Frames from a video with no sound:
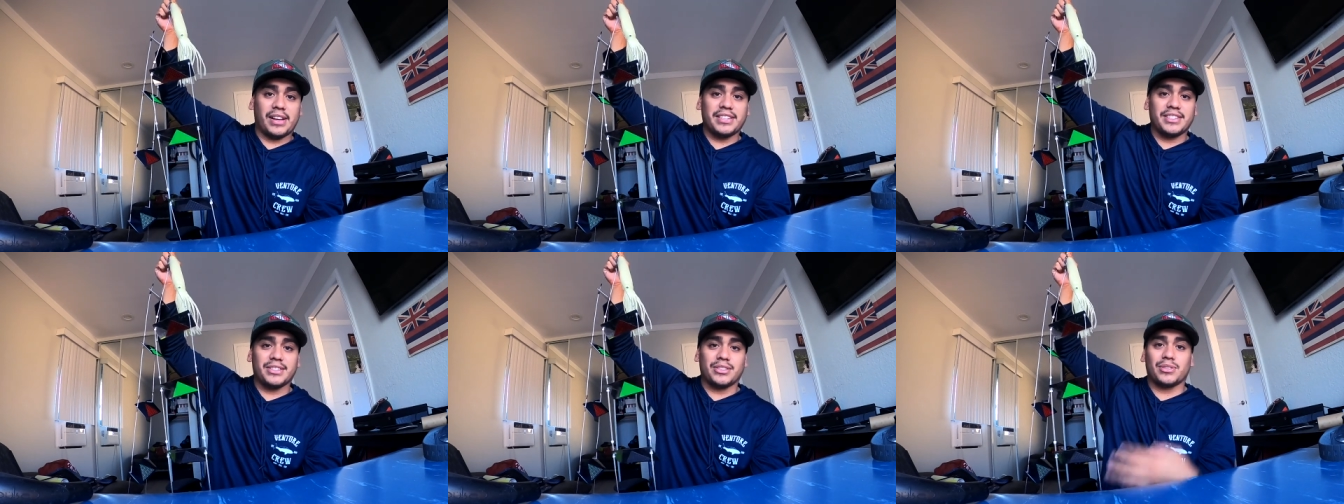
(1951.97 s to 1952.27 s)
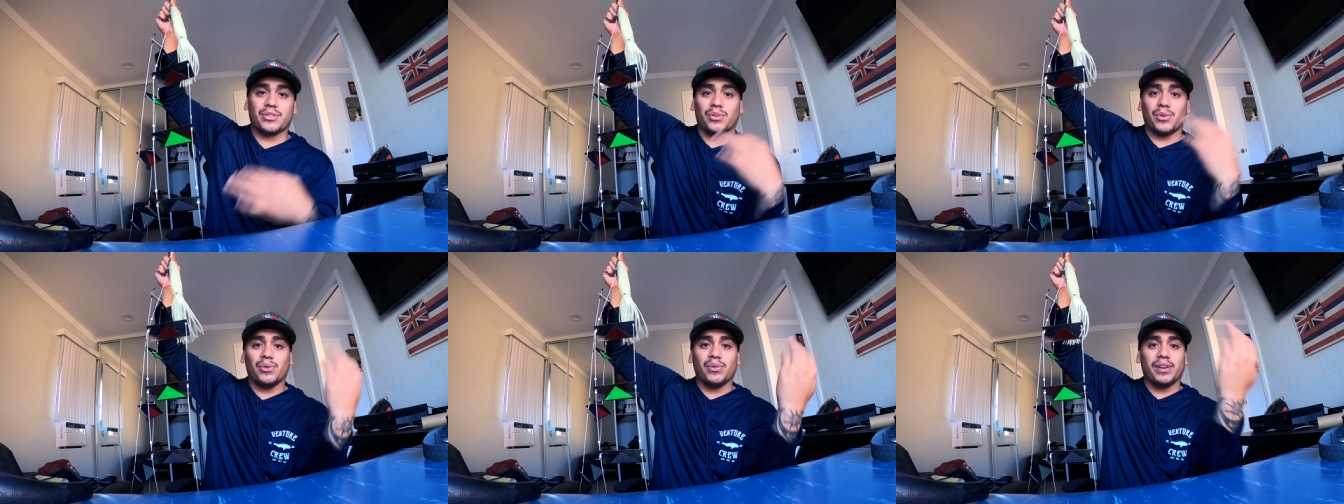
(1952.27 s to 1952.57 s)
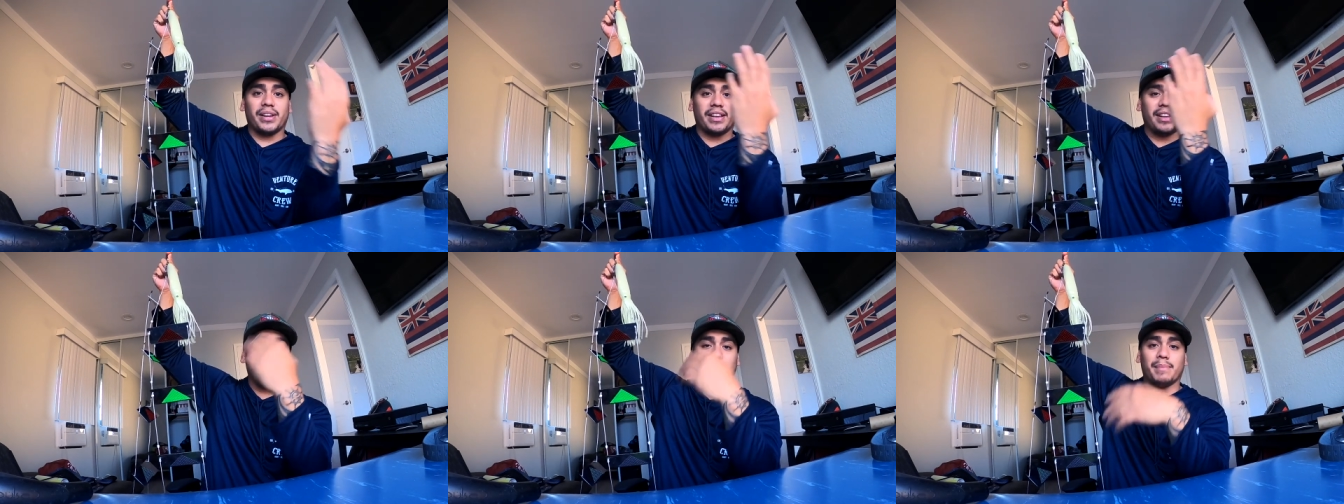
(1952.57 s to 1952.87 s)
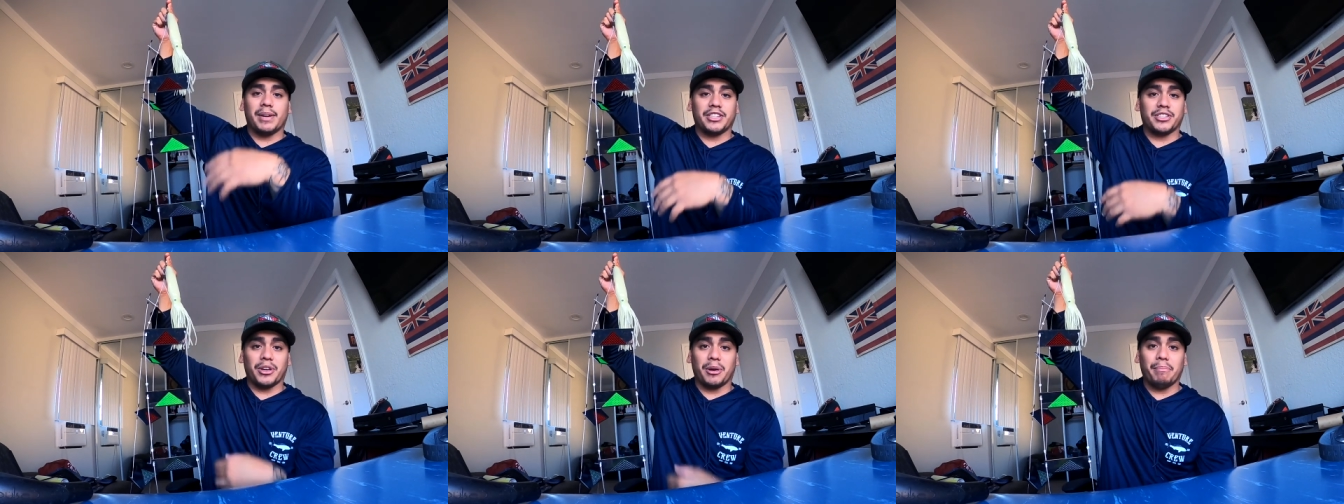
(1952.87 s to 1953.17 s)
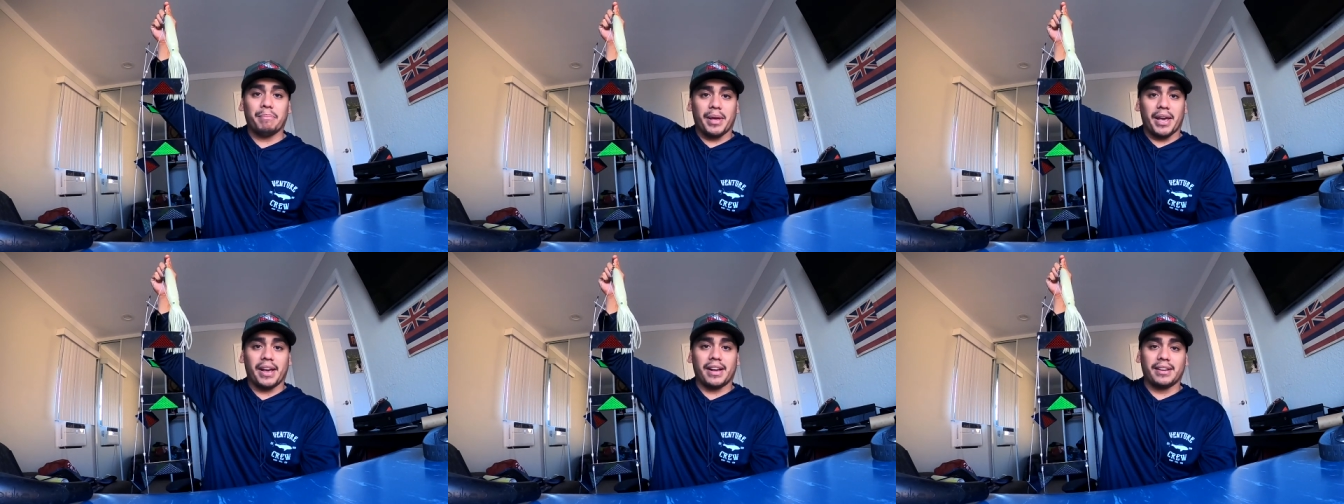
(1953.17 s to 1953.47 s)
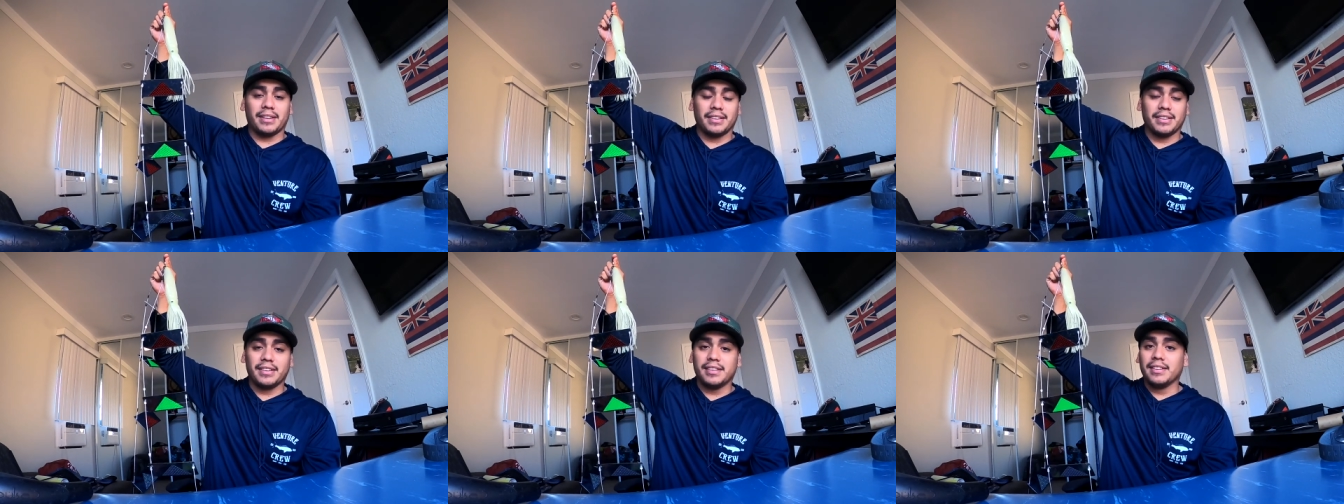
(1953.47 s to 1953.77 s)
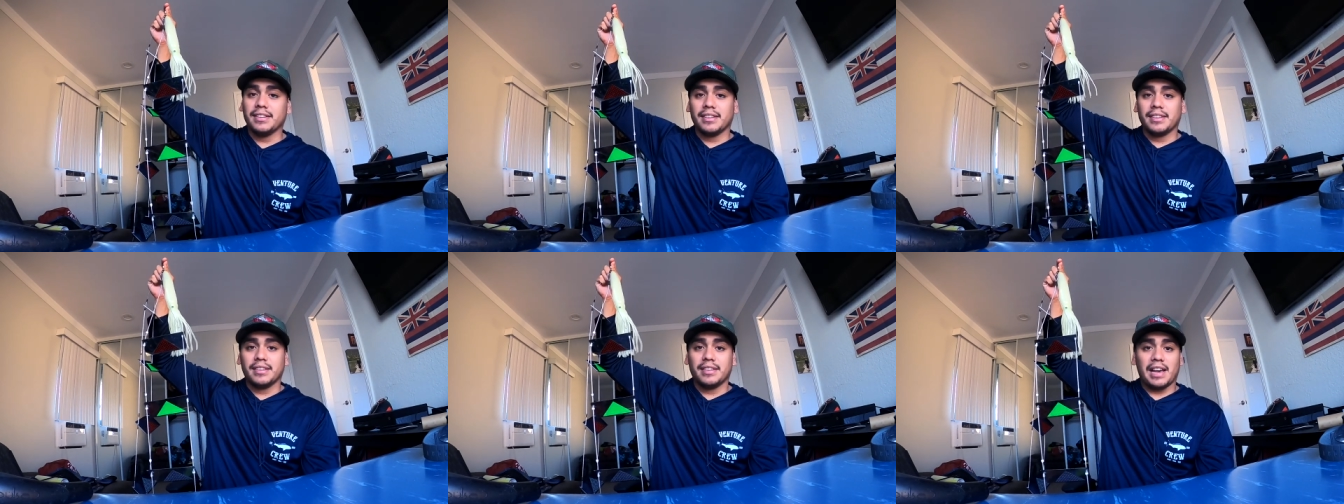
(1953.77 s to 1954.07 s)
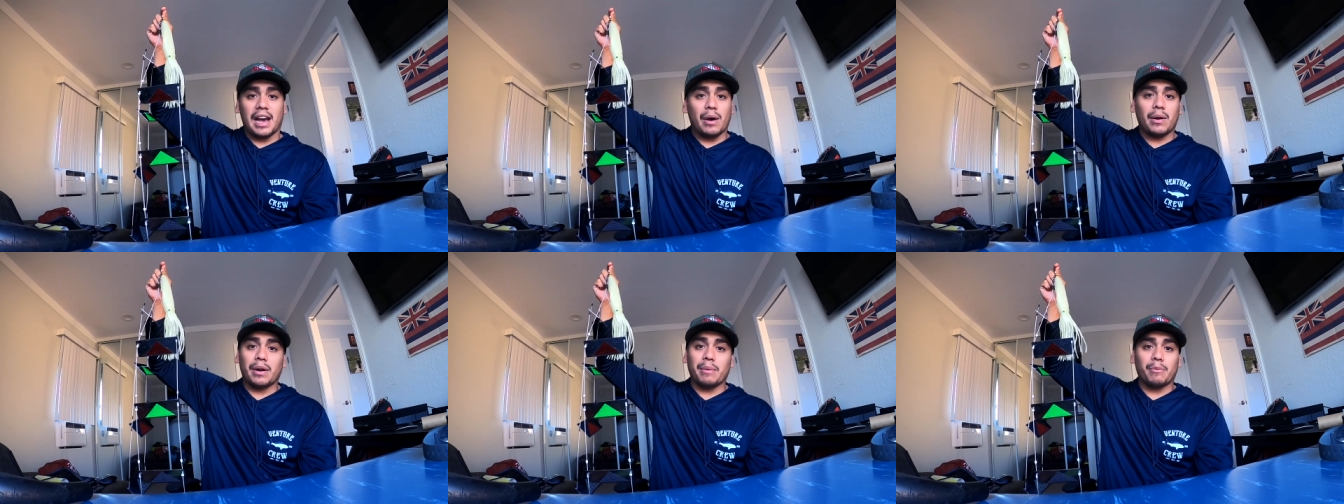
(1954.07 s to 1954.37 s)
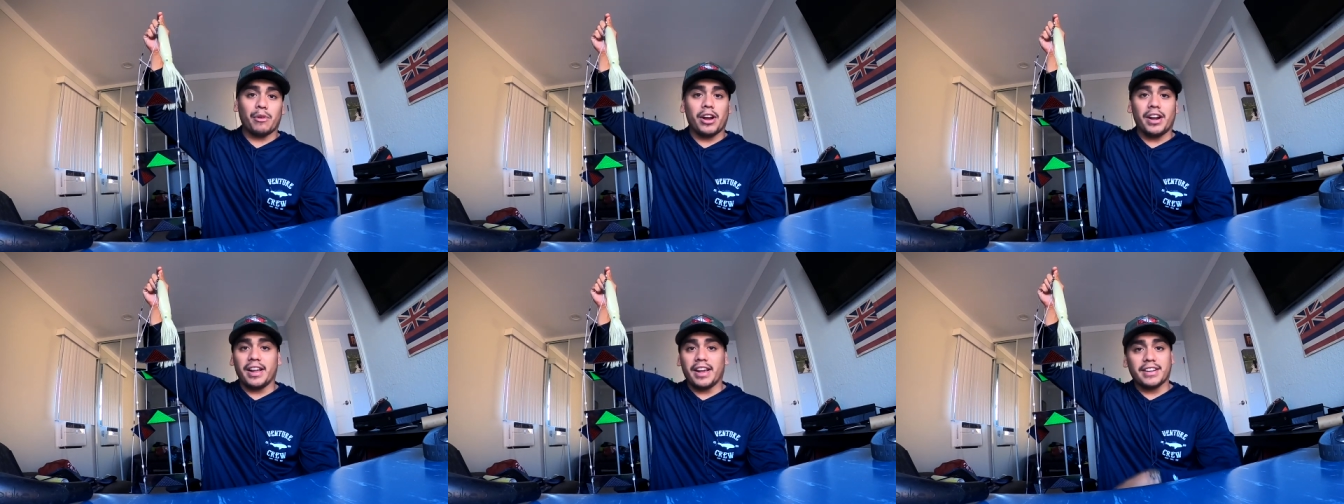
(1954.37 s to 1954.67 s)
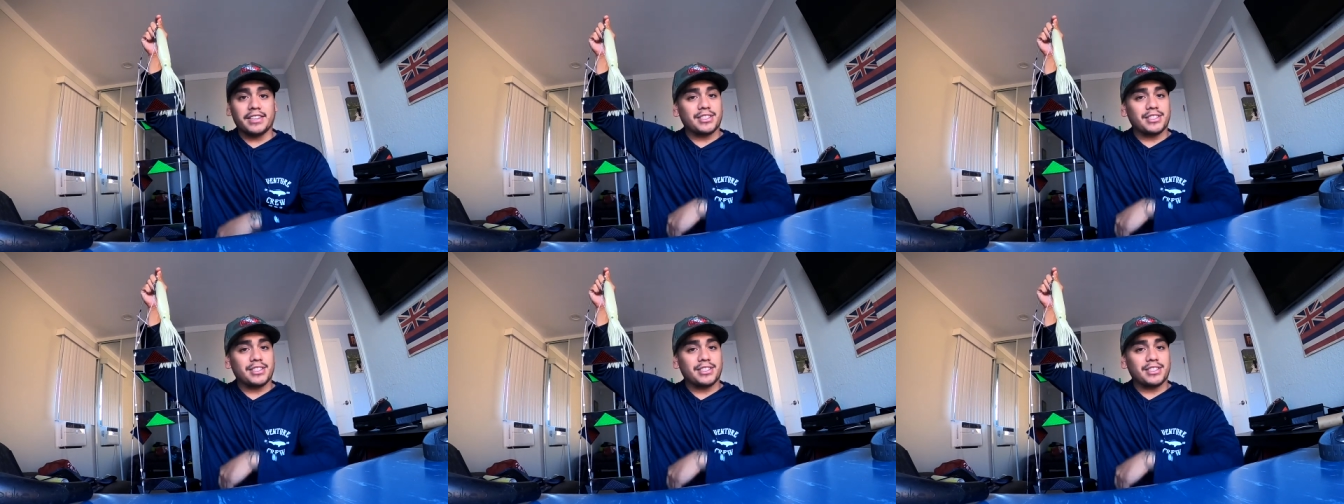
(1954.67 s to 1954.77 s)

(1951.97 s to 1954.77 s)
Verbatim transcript: I just throw it in my chum bag. When I'm ready,